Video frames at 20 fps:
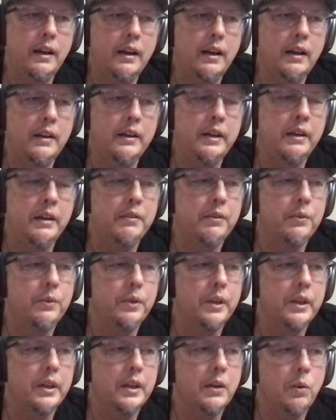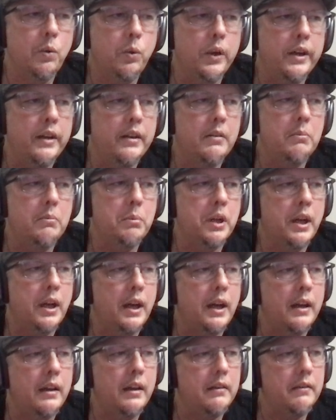I never really quit, but
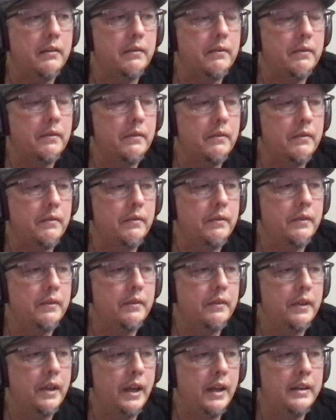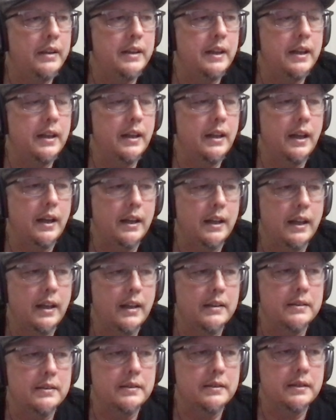I did, I
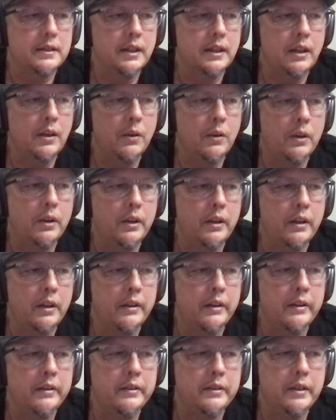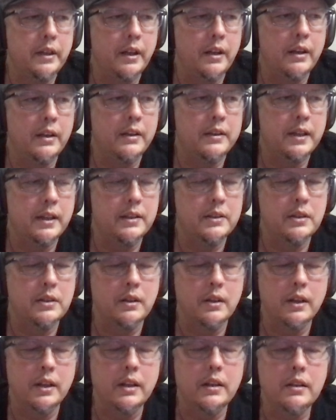guess,
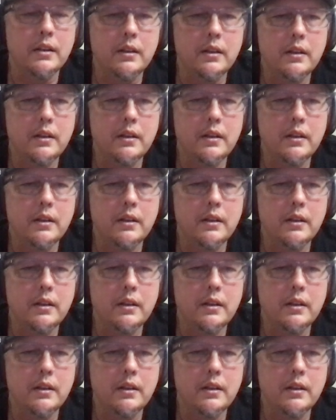unintentionally.